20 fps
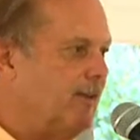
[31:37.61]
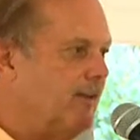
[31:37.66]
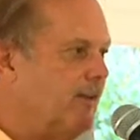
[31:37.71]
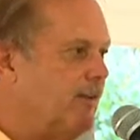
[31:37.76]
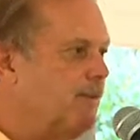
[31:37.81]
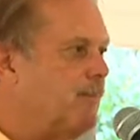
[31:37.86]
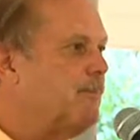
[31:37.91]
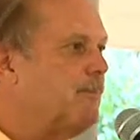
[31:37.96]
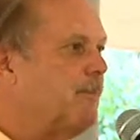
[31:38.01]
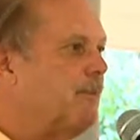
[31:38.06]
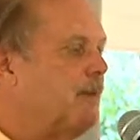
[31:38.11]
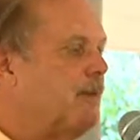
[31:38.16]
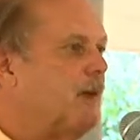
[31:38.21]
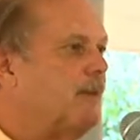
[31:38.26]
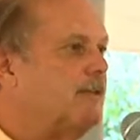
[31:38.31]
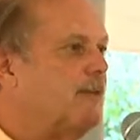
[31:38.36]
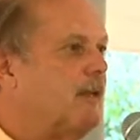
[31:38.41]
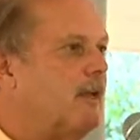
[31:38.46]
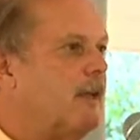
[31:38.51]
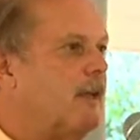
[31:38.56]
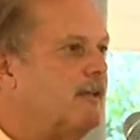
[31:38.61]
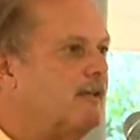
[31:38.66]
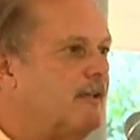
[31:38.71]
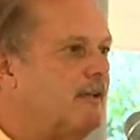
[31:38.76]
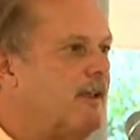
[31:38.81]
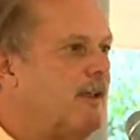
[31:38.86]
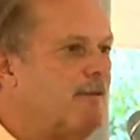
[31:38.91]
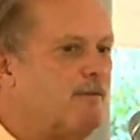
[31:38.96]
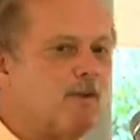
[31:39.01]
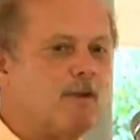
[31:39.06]
Now, I
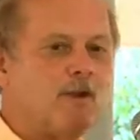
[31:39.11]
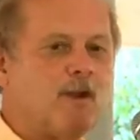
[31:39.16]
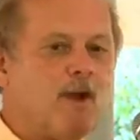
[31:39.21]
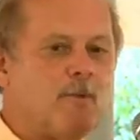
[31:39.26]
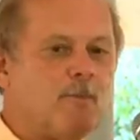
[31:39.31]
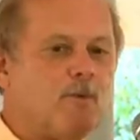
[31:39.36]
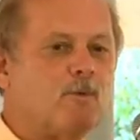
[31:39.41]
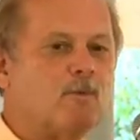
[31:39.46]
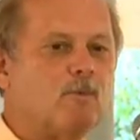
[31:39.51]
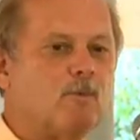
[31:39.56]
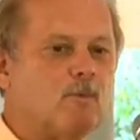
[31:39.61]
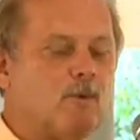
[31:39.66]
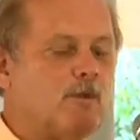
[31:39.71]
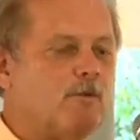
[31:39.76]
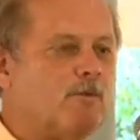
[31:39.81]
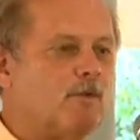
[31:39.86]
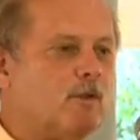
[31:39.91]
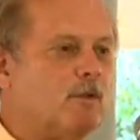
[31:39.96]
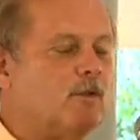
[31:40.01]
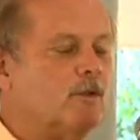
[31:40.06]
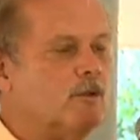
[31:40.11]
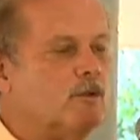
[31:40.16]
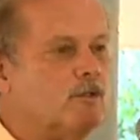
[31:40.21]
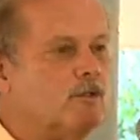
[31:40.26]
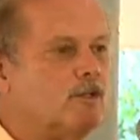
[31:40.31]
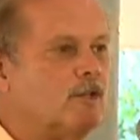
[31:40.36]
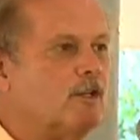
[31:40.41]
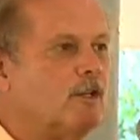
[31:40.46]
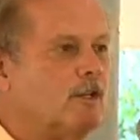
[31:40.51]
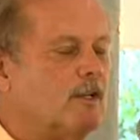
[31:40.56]
did have a couple
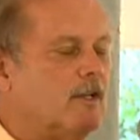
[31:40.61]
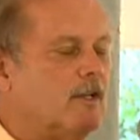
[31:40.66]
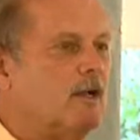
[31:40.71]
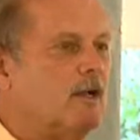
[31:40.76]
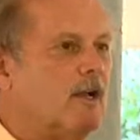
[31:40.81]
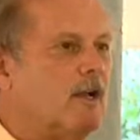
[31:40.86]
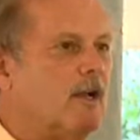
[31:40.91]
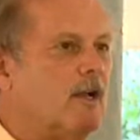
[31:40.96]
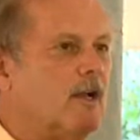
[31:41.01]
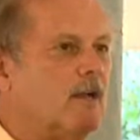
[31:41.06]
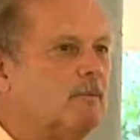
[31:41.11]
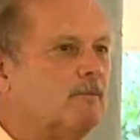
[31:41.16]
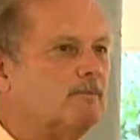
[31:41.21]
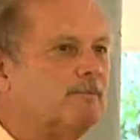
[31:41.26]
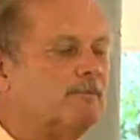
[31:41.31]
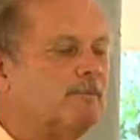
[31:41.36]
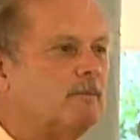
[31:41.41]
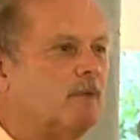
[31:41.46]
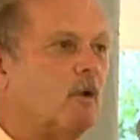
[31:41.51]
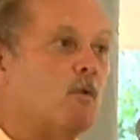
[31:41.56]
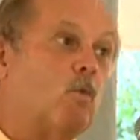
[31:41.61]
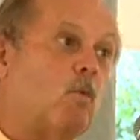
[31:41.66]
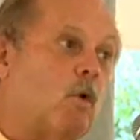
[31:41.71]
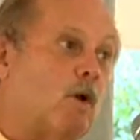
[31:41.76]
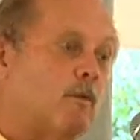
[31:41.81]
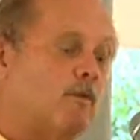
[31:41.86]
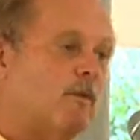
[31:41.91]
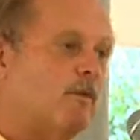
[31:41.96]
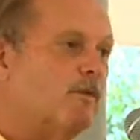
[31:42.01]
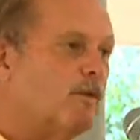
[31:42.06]
reviews, or
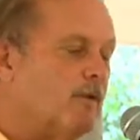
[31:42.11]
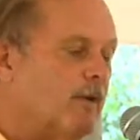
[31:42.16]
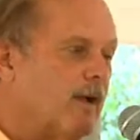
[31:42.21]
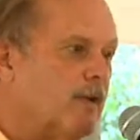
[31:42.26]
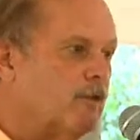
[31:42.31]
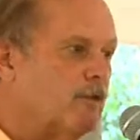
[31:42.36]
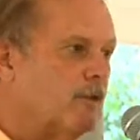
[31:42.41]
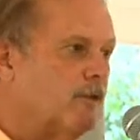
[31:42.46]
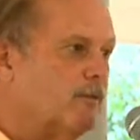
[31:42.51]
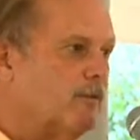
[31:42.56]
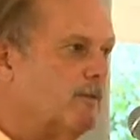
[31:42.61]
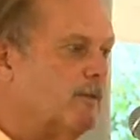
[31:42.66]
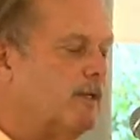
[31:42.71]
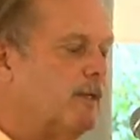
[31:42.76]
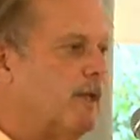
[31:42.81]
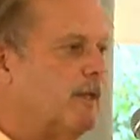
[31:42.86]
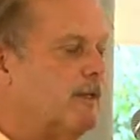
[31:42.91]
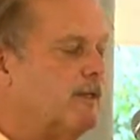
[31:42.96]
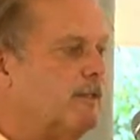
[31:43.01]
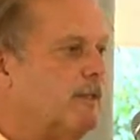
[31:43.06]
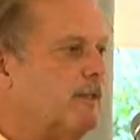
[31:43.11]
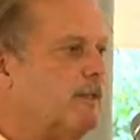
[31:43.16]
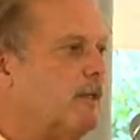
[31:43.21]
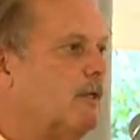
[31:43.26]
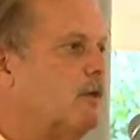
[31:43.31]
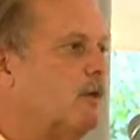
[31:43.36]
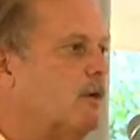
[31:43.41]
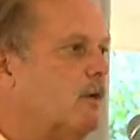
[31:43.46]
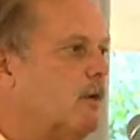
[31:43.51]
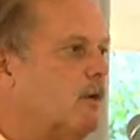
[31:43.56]
one review actually from an academic
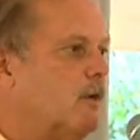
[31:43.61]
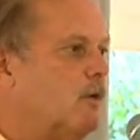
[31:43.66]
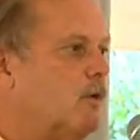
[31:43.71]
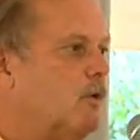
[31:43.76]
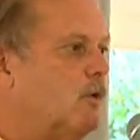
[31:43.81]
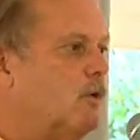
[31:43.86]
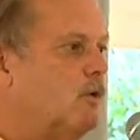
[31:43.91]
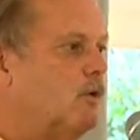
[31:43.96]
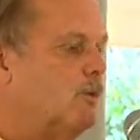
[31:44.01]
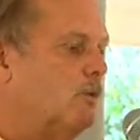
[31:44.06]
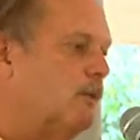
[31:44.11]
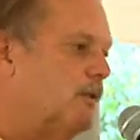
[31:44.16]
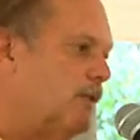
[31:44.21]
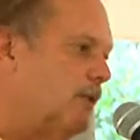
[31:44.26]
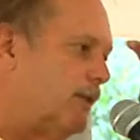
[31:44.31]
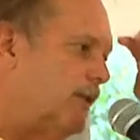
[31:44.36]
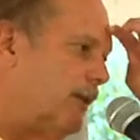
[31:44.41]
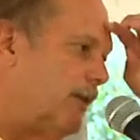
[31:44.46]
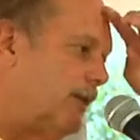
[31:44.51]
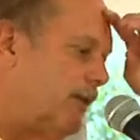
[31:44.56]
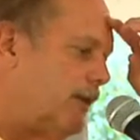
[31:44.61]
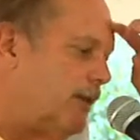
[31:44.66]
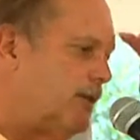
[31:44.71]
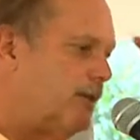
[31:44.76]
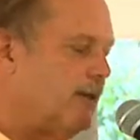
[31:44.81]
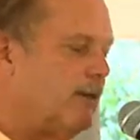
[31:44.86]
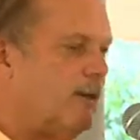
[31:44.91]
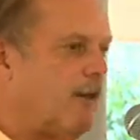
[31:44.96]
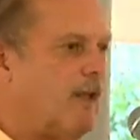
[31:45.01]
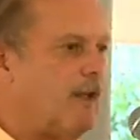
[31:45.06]
who
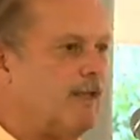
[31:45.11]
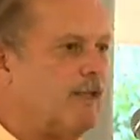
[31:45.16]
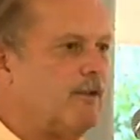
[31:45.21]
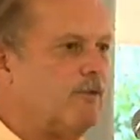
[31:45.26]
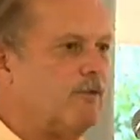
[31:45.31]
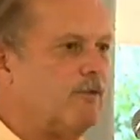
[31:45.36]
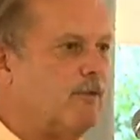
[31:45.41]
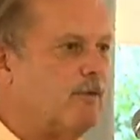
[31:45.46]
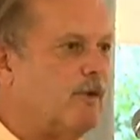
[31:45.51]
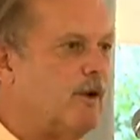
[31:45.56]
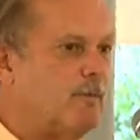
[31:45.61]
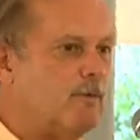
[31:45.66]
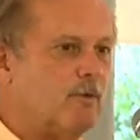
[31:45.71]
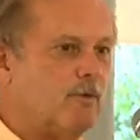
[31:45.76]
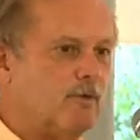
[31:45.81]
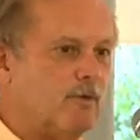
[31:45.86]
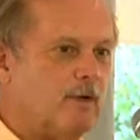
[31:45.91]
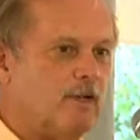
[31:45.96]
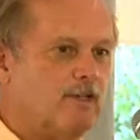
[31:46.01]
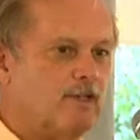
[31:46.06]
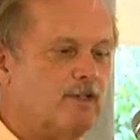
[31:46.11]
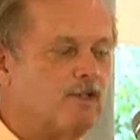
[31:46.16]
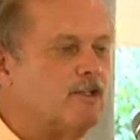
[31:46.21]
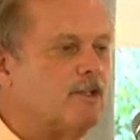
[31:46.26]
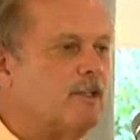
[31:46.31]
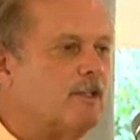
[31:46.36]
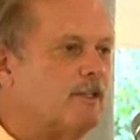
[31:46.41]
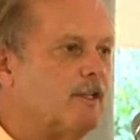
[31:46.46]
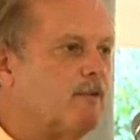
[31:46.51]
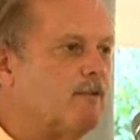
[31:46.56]
didn't like it for a number of
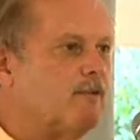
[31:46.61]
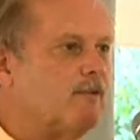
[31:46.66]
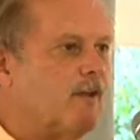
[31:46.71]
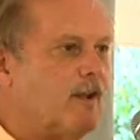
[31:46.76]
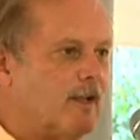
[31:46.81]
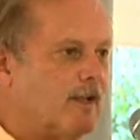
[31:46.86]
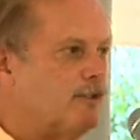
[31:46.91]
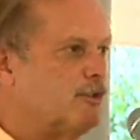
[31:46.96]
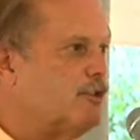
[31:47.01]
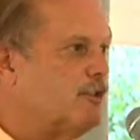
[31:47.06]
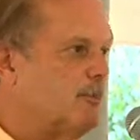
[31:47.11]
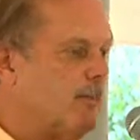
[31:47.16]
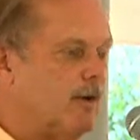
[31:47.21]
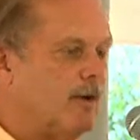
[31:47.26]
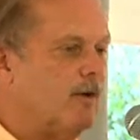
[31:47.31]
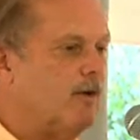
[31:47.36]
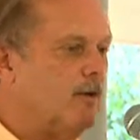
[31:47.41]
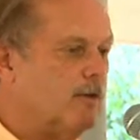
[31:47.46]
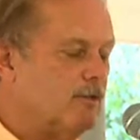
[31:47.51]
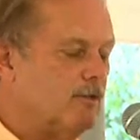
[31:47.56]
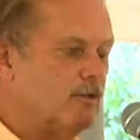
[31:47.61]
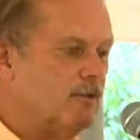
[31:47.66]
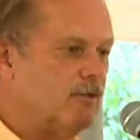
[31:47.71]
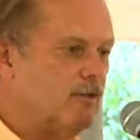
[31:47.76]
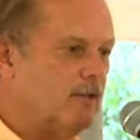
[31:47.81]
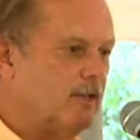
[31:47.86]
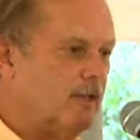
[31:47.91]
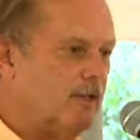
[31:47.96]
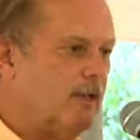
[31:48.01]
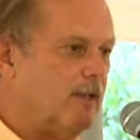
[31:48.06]
reasons and did find some errors
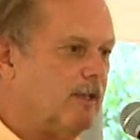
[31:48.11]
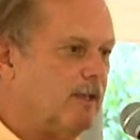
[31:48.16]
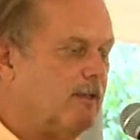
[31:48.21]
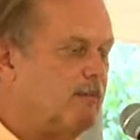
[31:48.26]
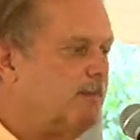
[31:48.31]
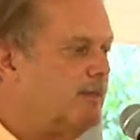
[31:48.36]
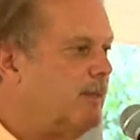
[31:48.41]
in it.